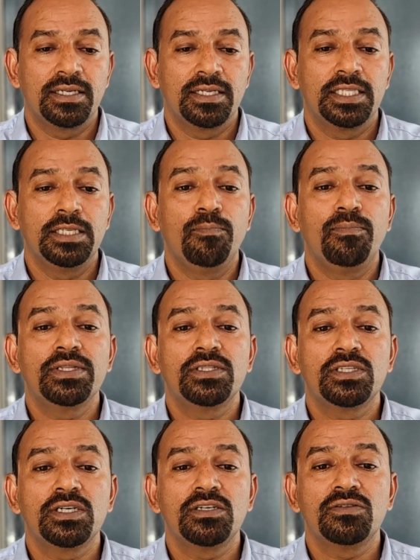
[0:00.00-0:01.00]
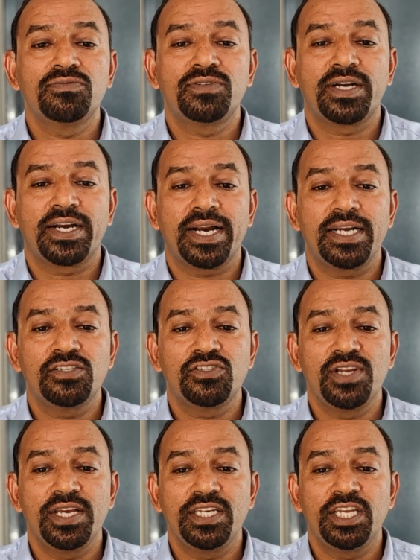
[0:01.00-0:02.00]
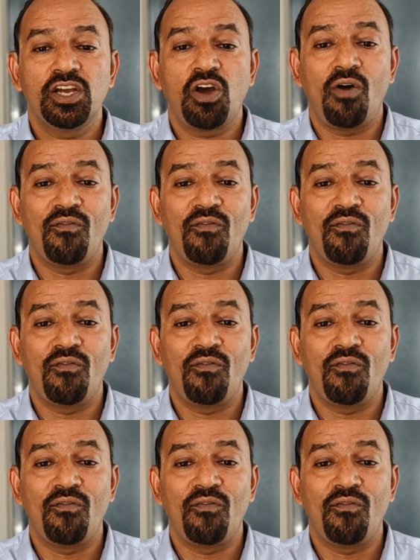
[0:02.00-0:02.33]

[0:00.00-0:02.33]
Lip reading: the method of translating